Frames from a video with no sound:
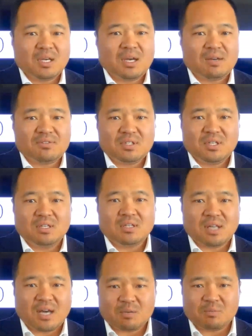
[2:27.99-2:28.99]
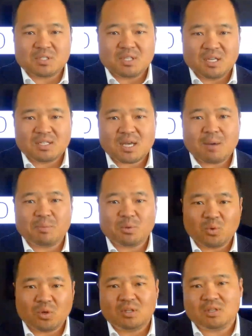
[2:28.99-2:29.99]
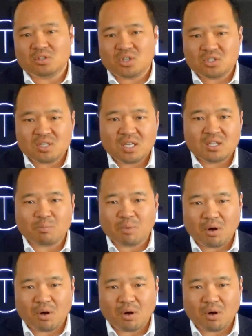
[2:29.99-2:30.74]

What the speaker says: I've seen a lot of mistakes happen where they'll just take the